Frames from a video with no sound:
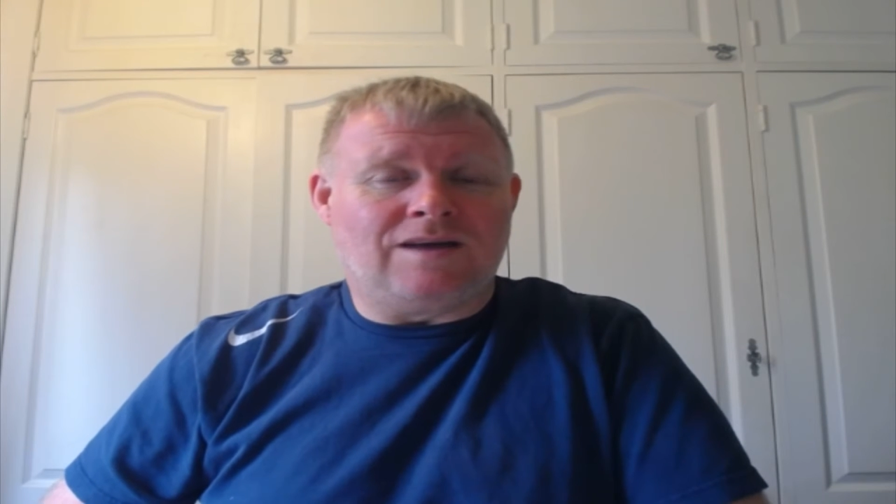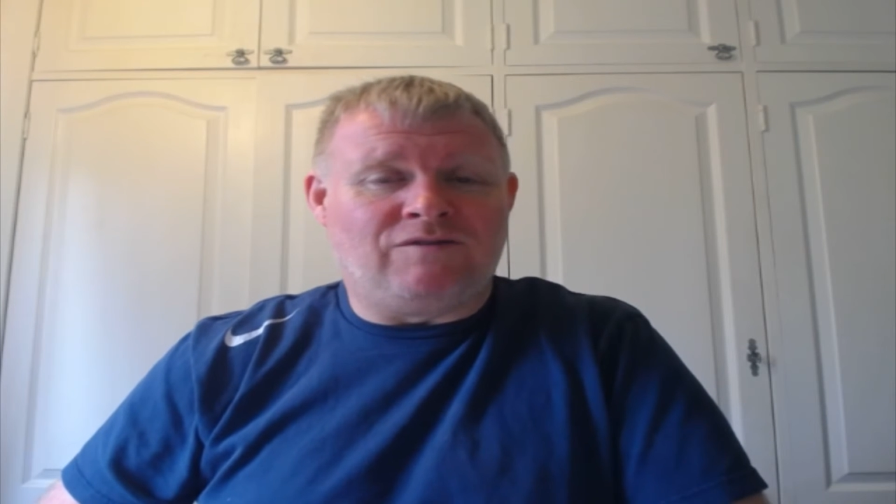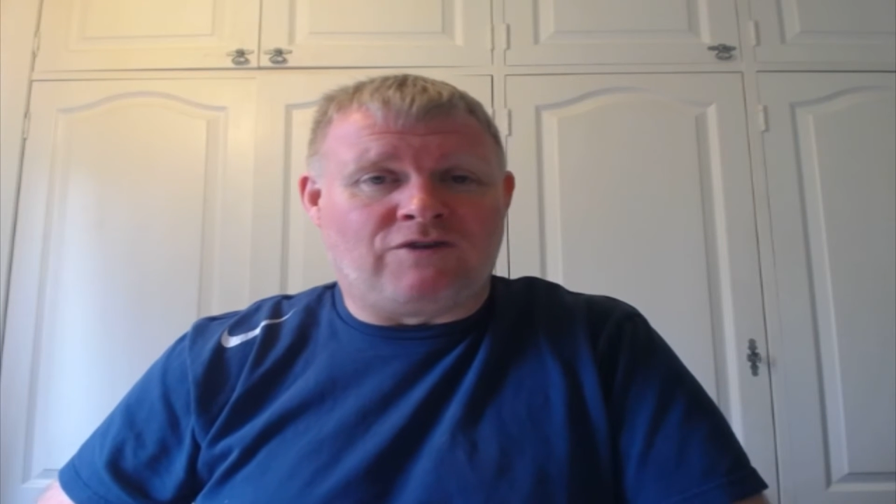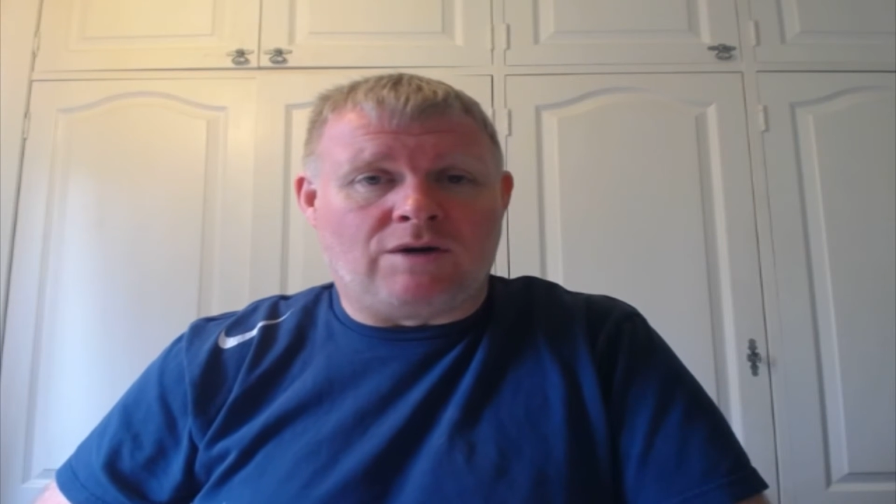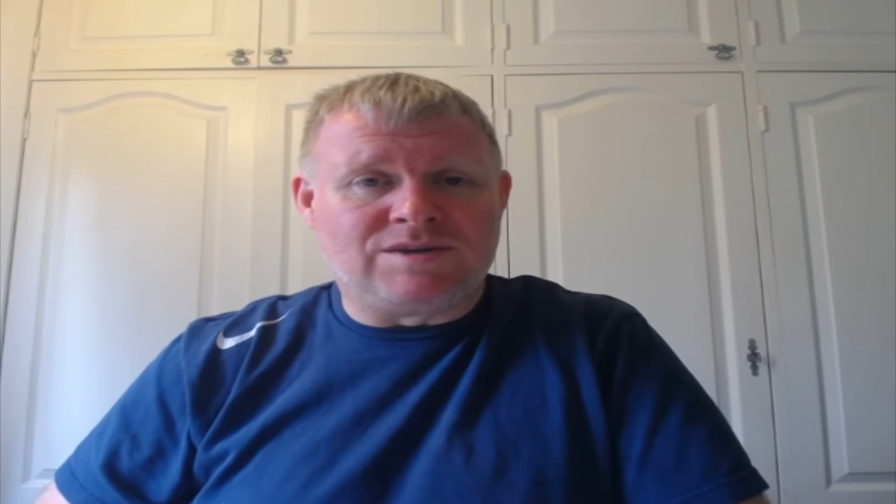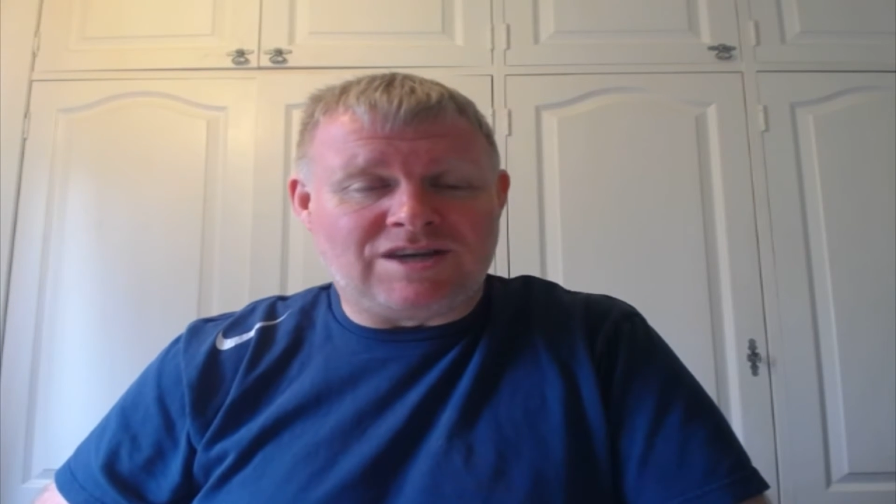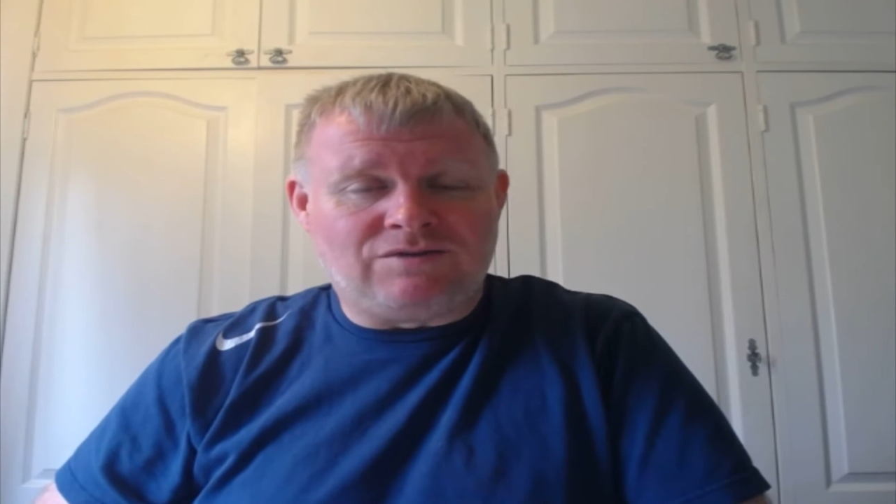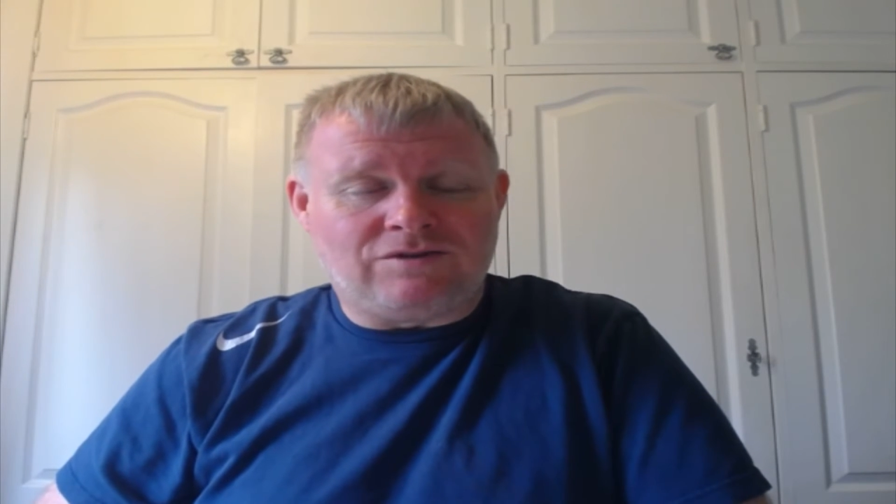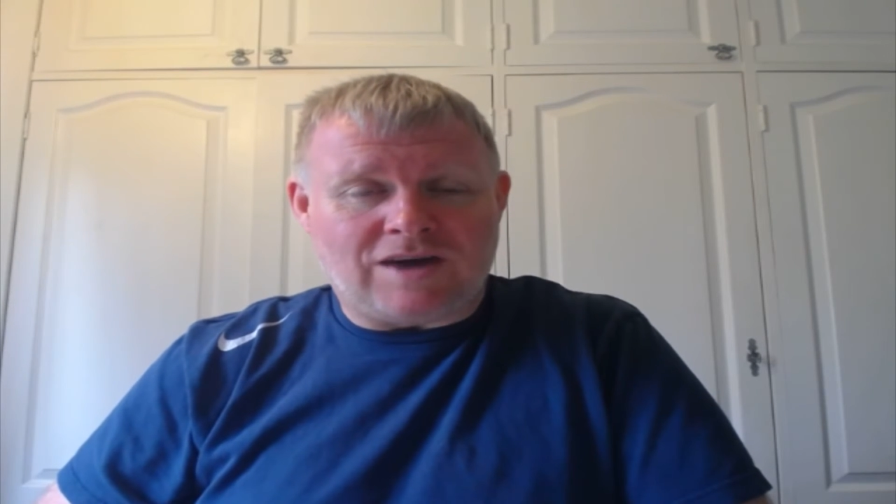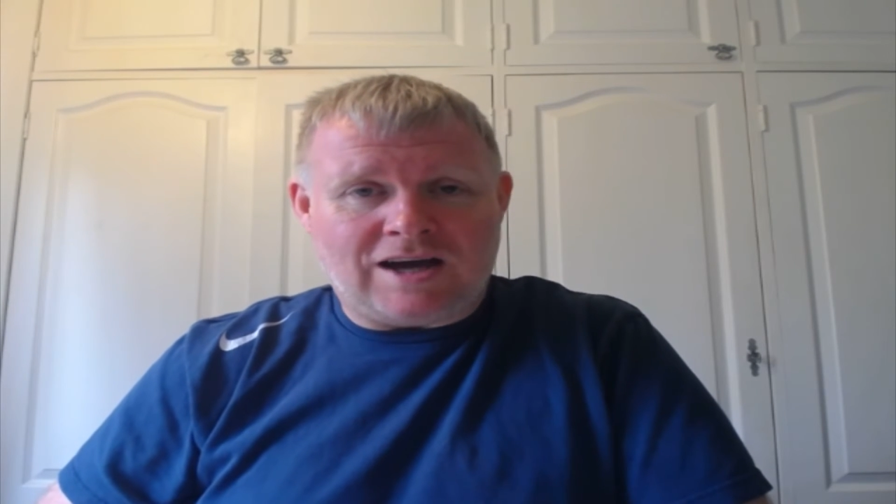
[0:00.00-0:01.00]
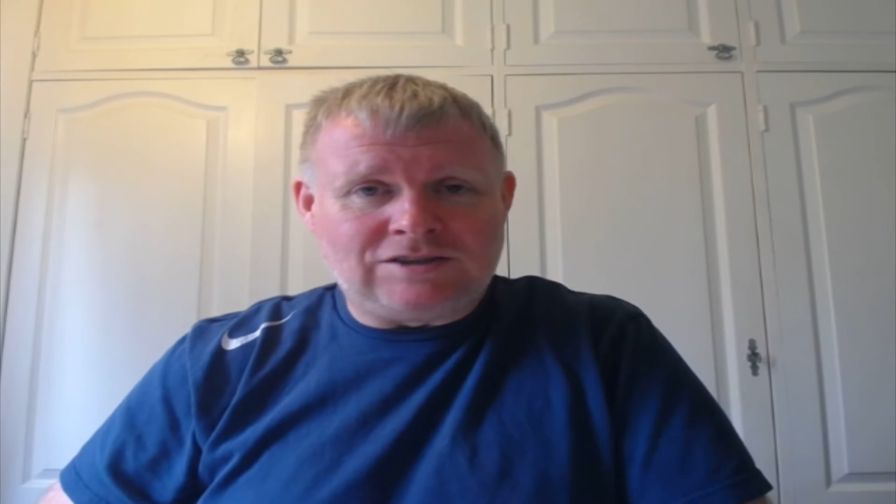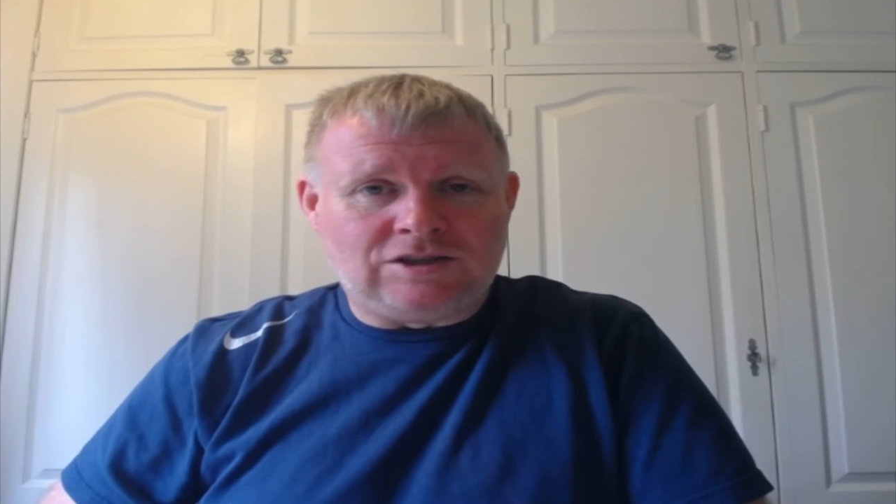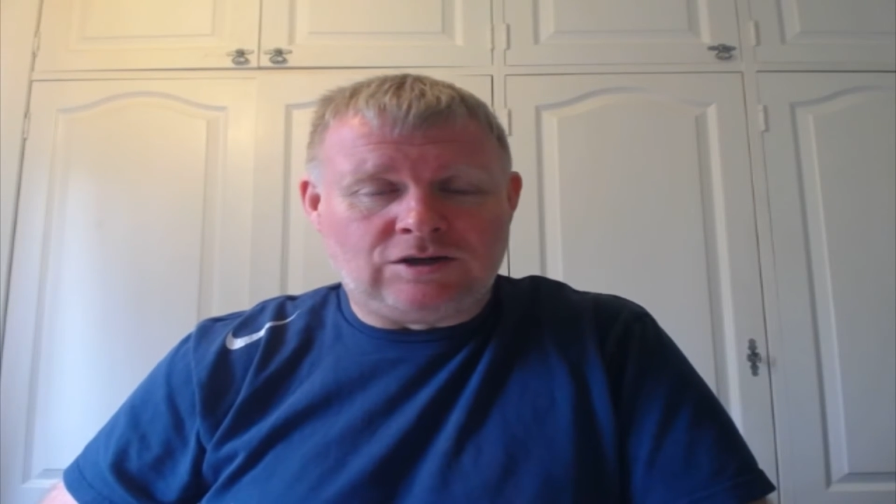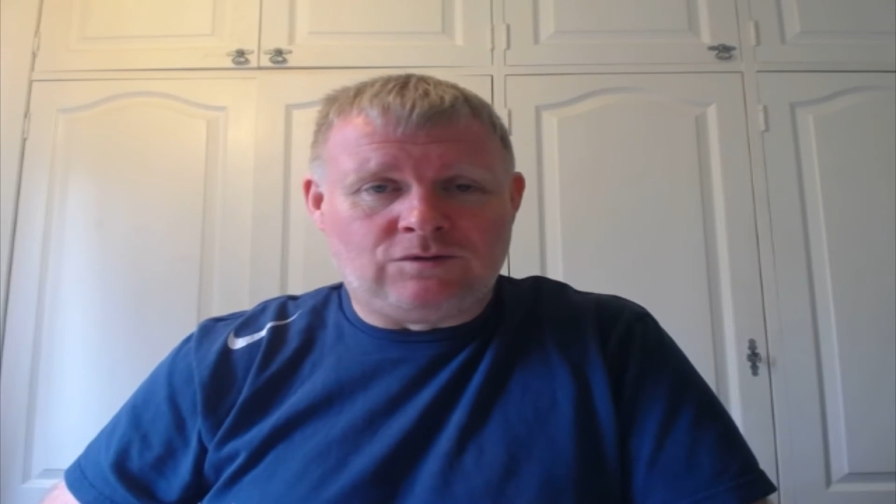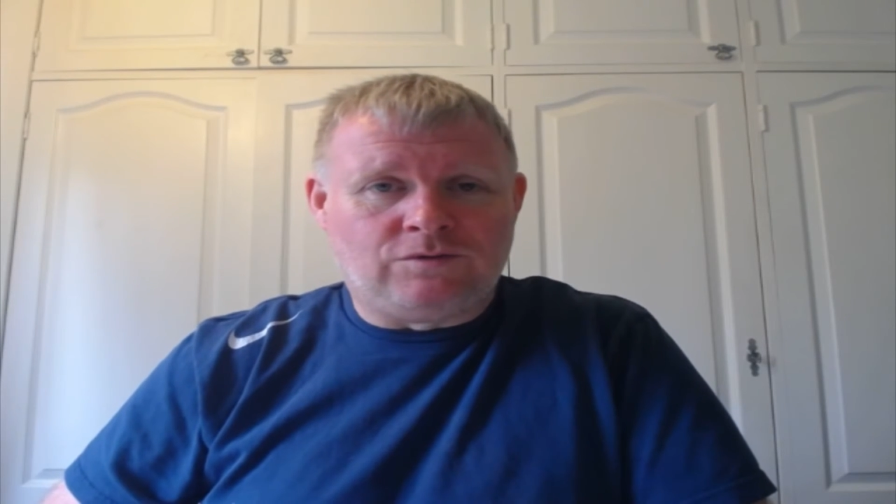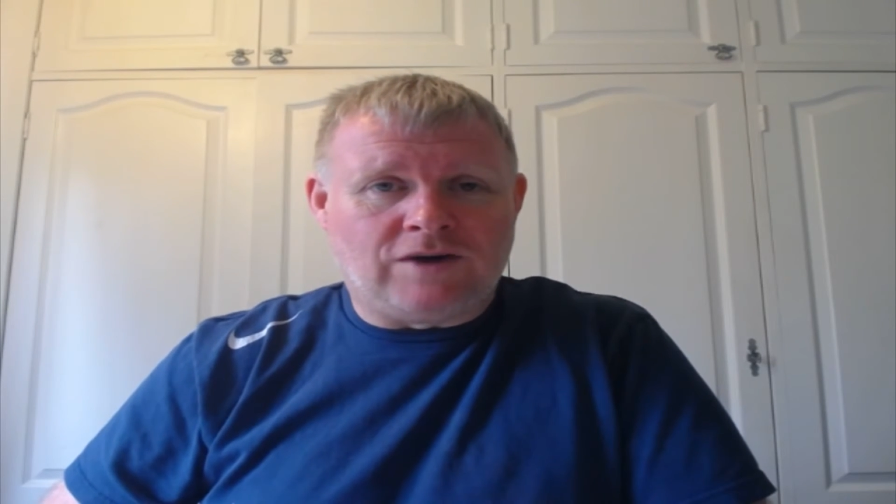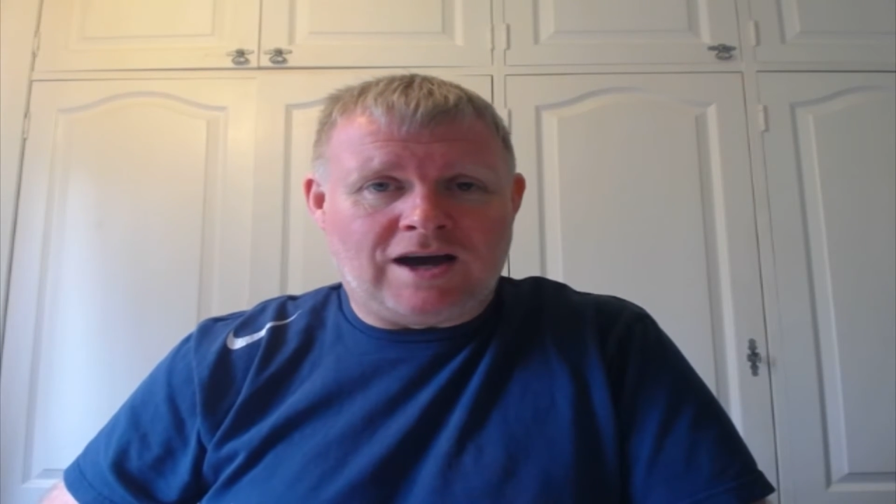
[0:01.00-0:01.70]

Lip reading: informative and you've